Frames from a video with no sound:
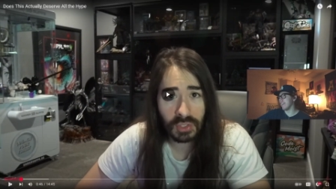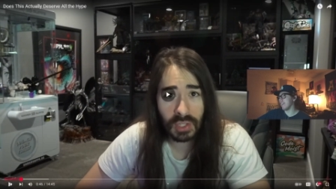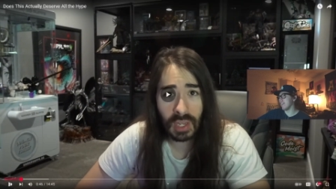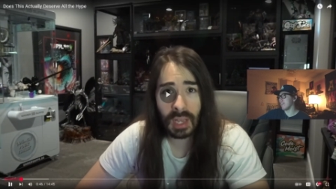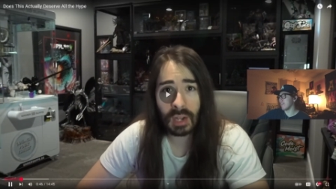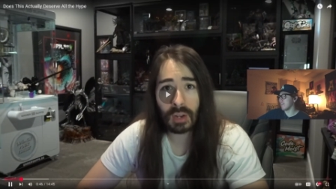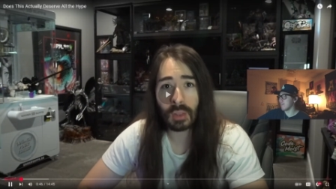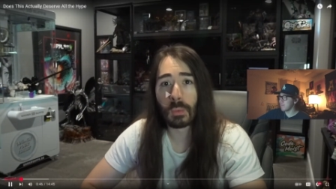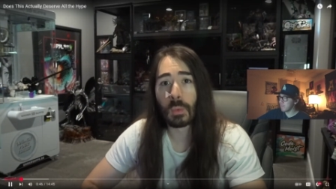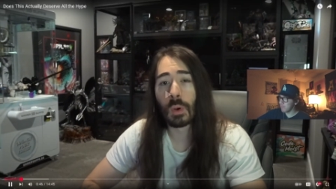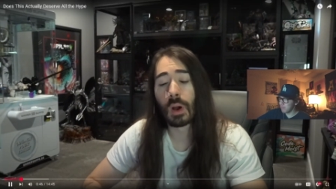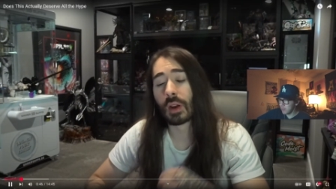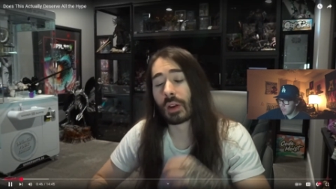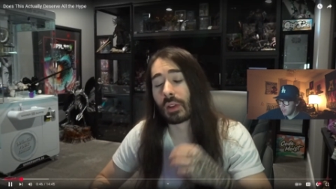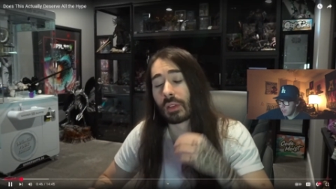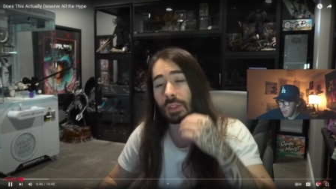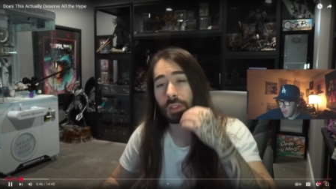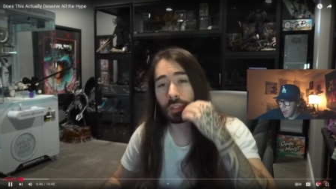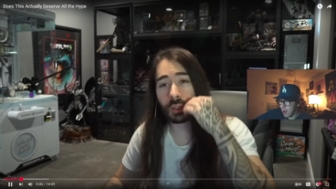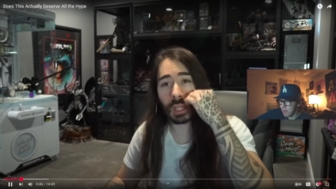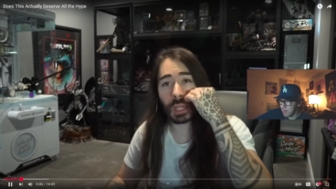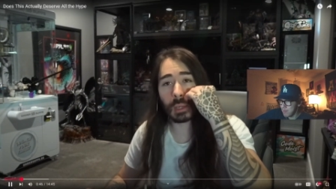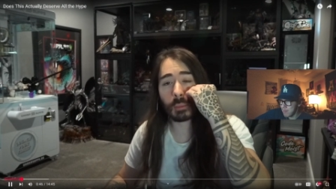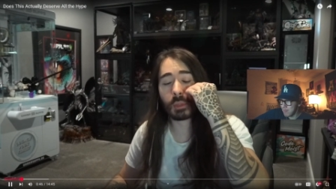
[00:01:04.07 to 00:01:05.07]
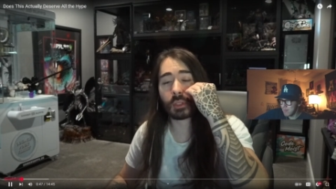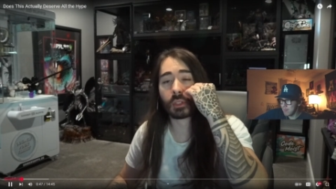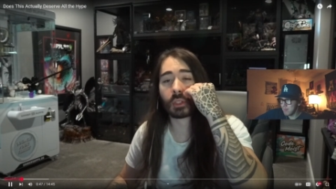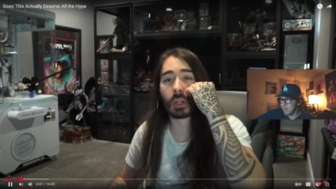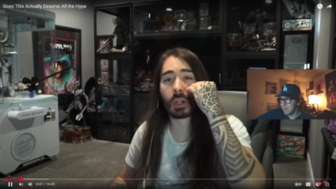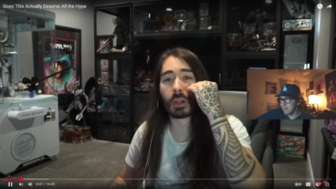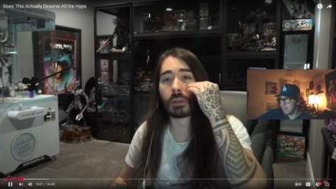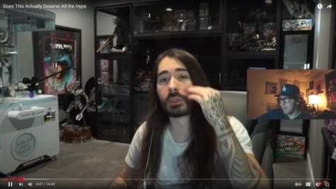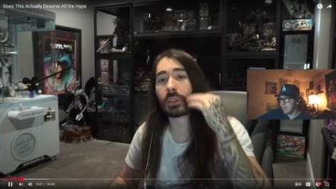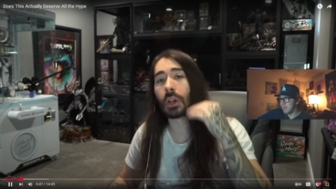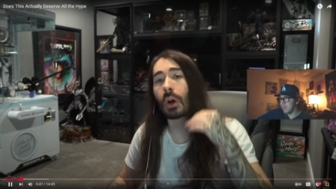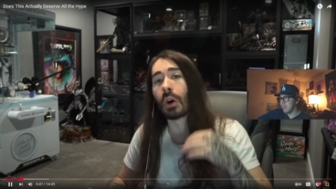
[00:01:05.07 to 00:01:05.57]
out of the water. This game
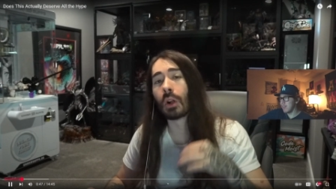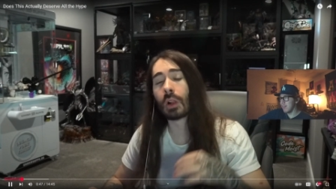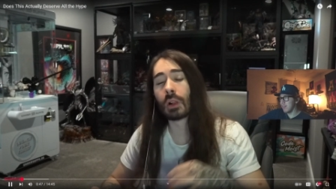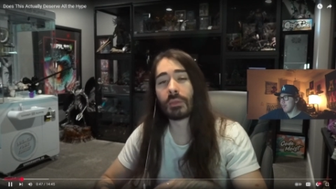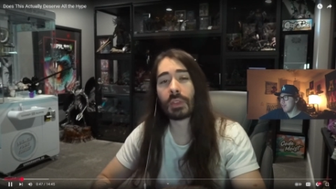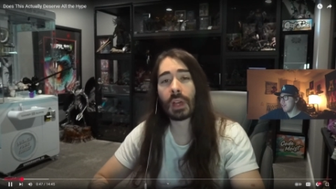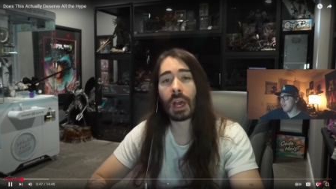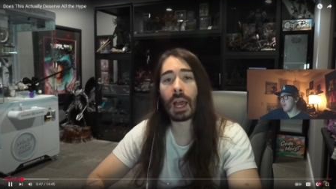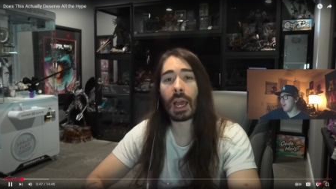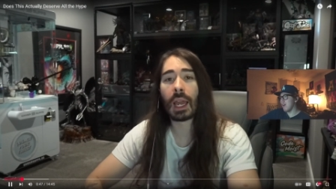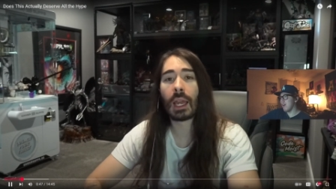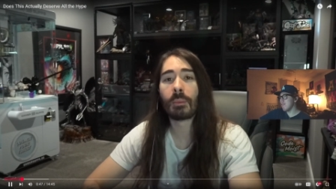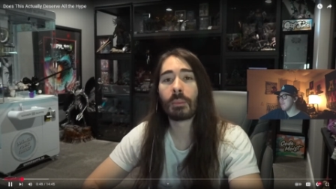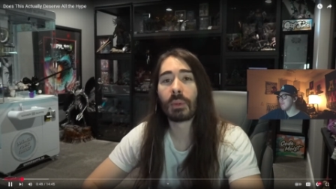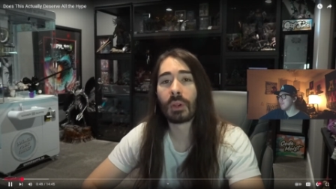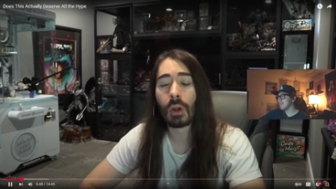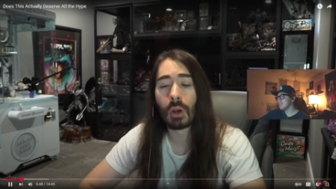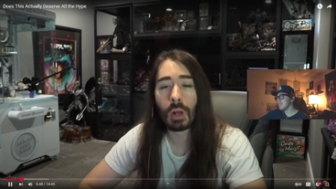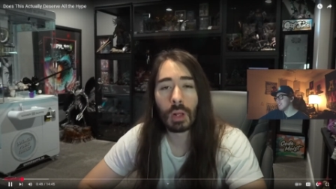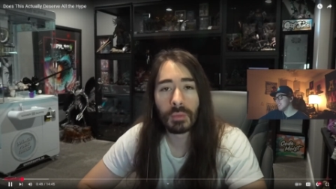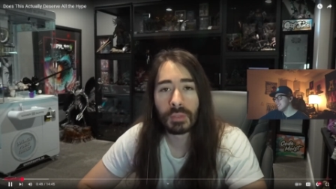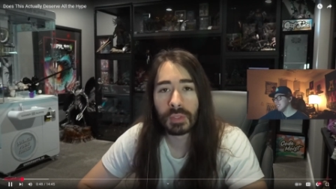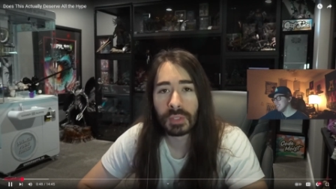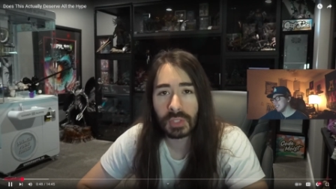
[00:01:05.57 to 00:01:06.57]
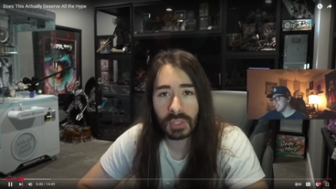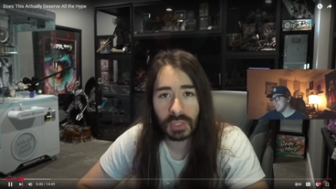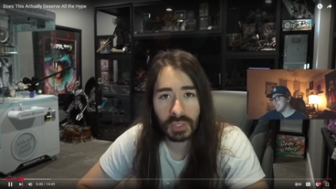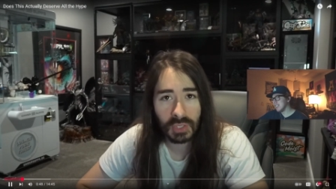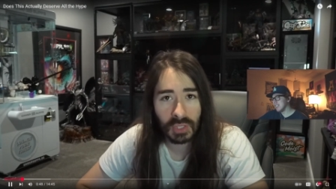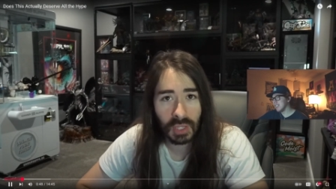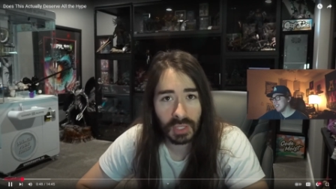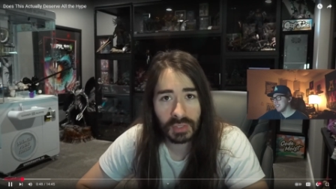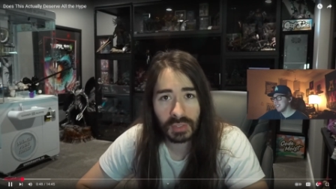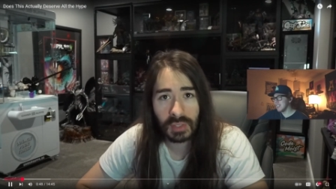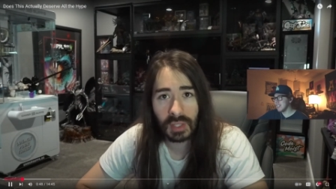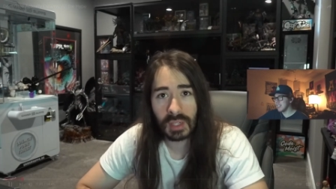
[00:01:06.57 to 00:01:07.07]
deserves all the hype and all of the
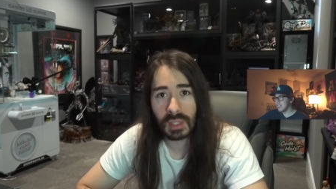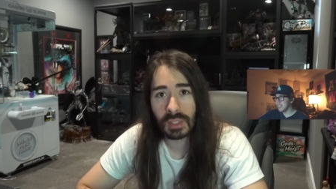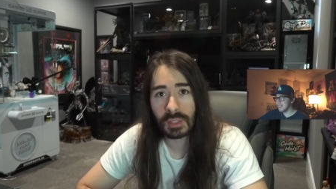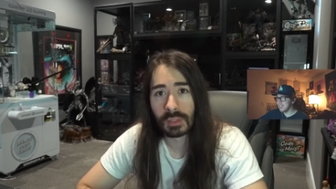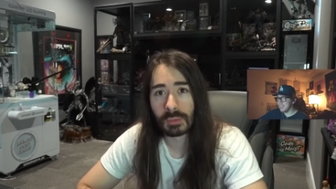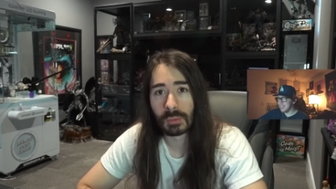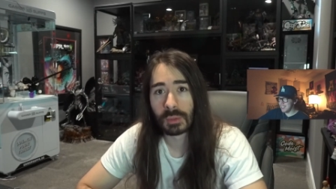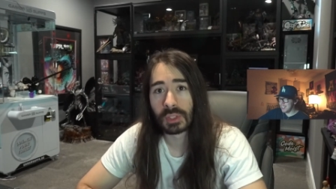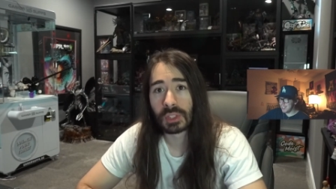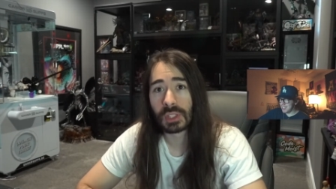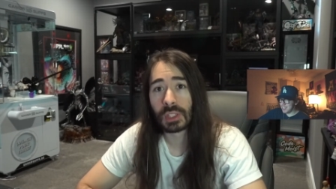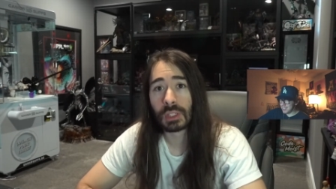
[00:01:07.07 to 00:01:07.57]
success that it's receiving